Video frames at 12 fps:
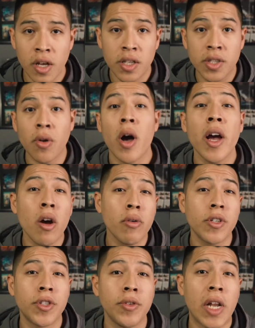So I
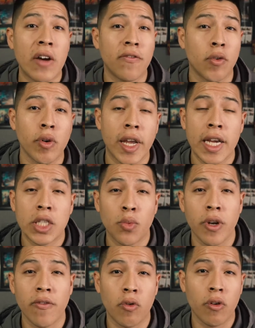always shoot at 4K
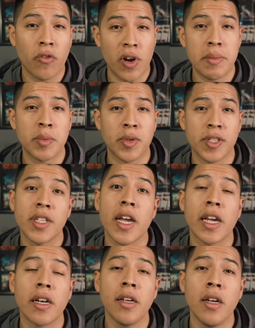24 frames per
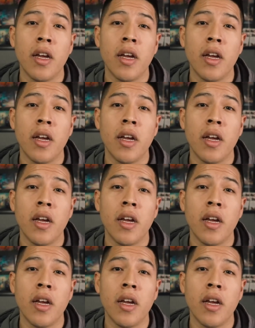second.